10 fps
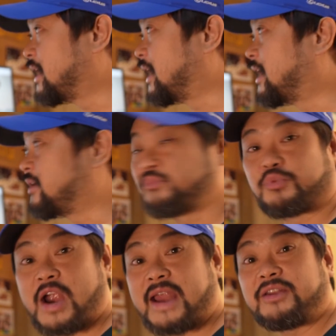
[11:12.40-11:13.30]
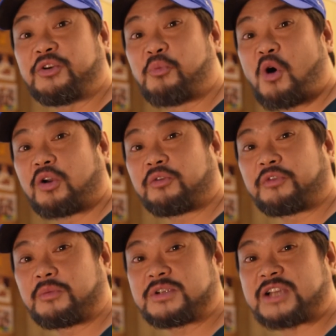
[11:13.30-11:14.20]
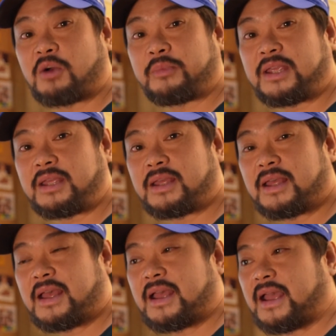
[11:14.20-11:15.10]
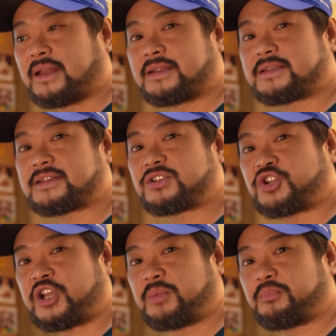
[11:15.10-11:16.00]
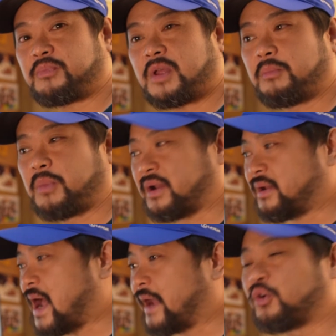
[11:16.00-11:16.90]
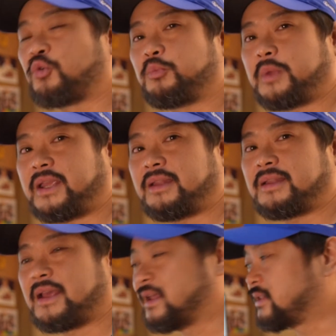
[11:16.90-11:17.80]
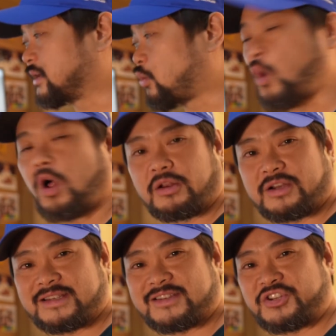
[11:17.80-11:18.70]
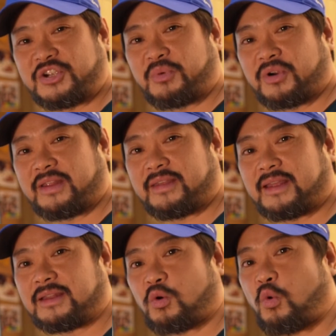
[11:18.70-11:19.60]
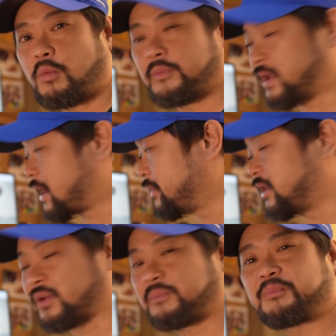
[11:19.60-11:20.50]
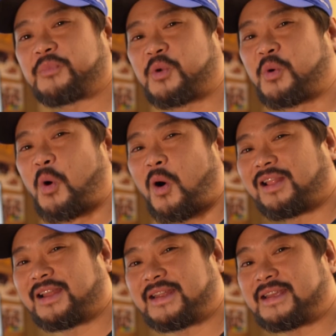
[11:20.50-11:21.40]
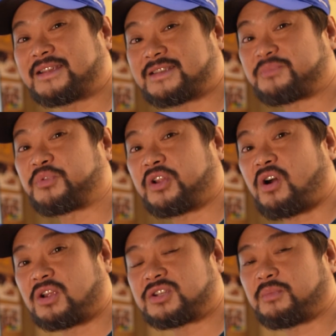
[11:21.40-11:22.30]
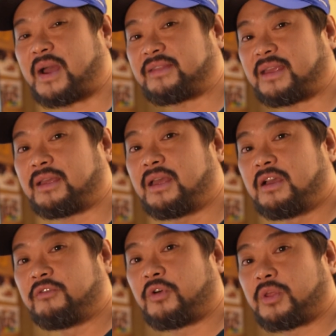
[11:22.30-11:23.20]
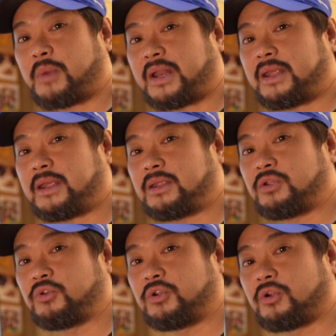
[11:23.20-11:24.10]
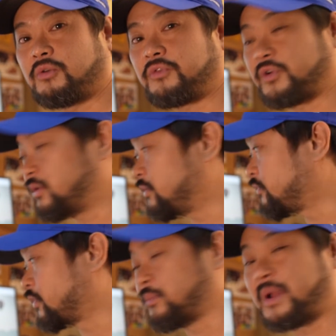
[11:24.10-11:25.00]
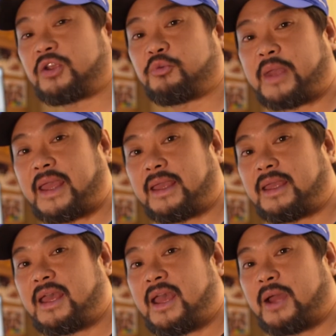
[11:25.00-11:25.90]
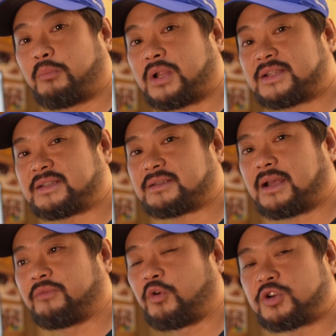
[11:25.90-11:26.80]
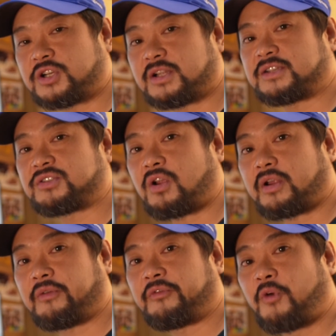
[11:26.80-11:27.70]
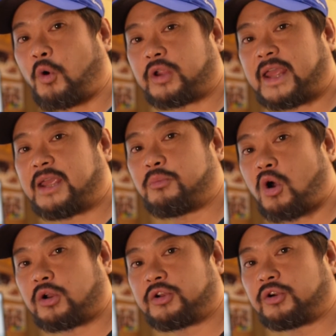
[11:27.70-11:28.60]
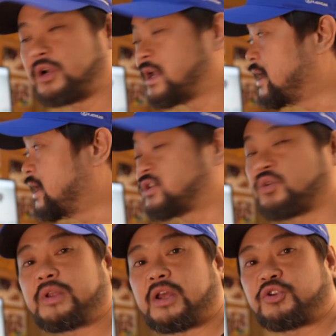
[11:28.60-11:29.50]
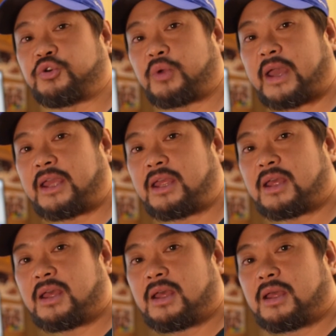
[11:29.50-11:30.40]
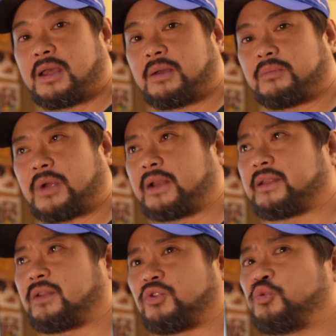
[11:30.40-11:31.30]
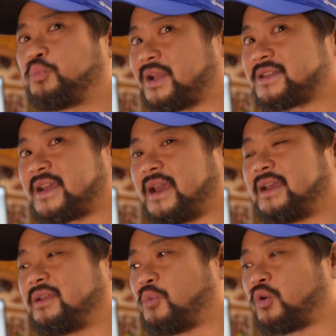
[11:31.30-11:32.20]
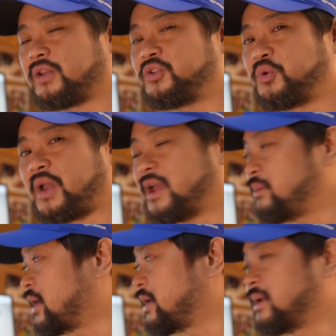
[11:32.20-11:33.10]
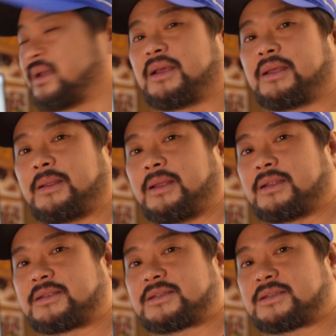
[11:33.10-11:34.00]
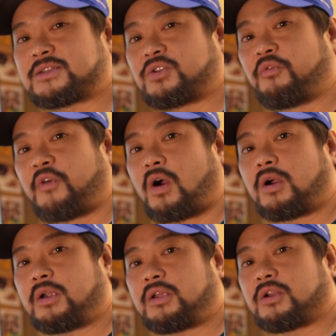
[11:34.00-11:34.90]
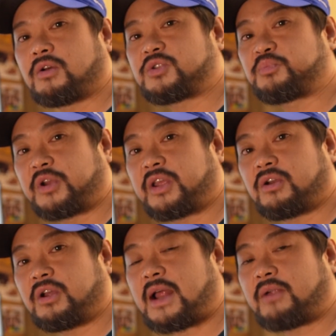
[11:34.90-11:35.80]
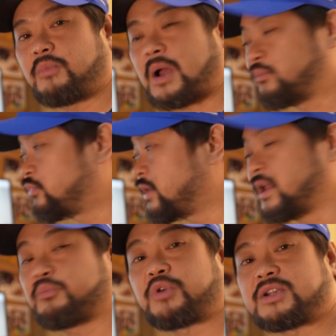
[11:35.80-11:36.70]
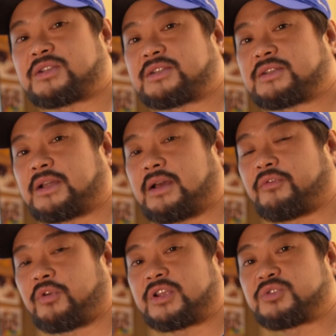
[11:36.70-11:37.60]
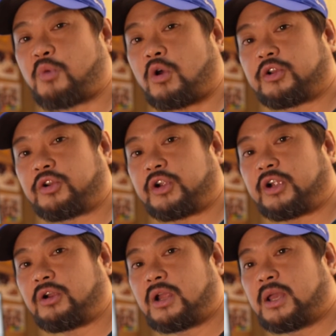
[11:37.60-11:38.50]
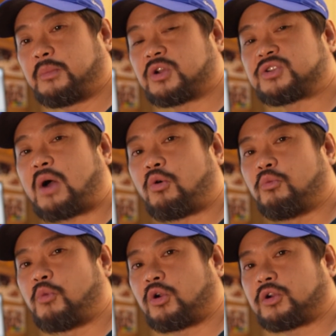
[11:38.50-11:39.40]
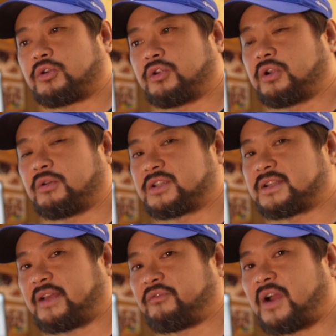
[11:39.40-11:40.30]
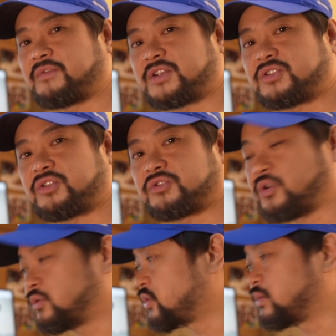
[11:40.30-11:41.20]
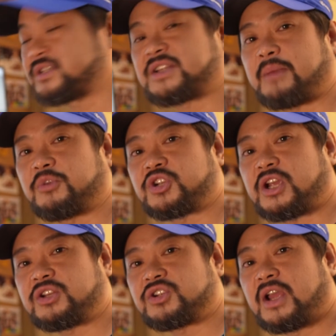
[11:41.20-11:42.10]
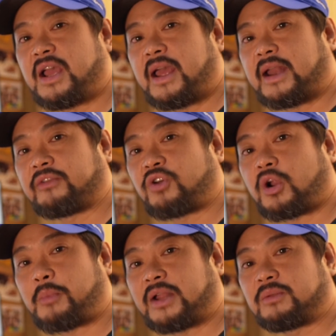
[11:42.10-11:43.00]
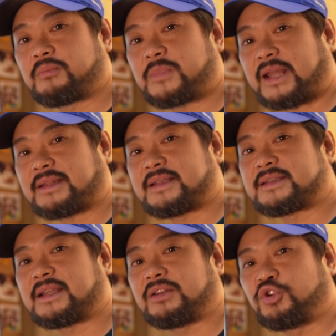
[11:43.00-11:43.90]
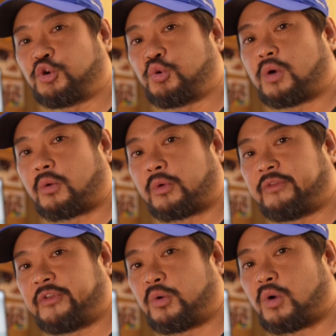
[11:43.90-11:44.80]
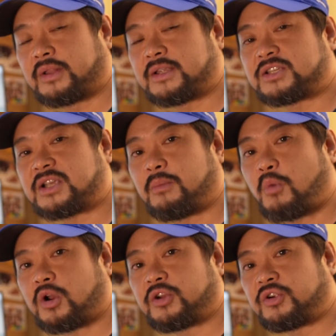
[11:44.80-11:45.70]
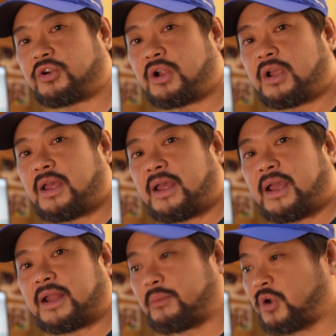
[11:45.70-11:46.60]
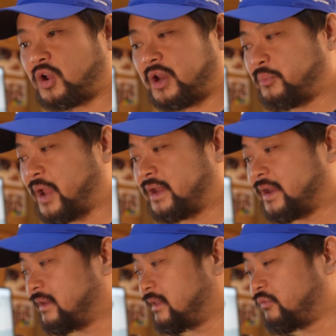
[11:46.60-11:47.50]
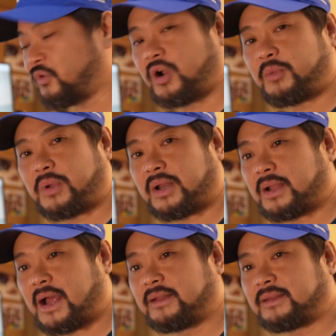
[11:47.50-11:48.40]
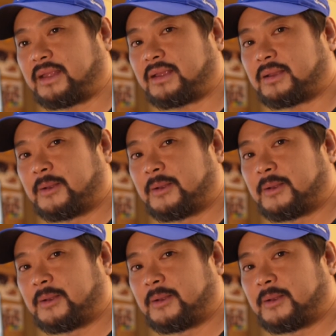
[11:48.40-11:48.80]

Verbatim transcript: uh, brand new model from Xiaomi, and it's cheap, but I don't mean the quality is cheap or anything. The, I mean the quality is pretty awesome, I think, for the money you you know for for the money you're paying. And plus, unfortunately, it's not a four K monitor; it's only a two K. I think two plus K, more than two K, but it's so far, you know, it's pretty good. I, I'm pretty impressed uh, for this monitor here, because our old monitor, you know, it's like five, six years old, so it's time to change. And I thought I might get this and do a review on this uh, monitor. And I'm not getting paid anything for it, but I think,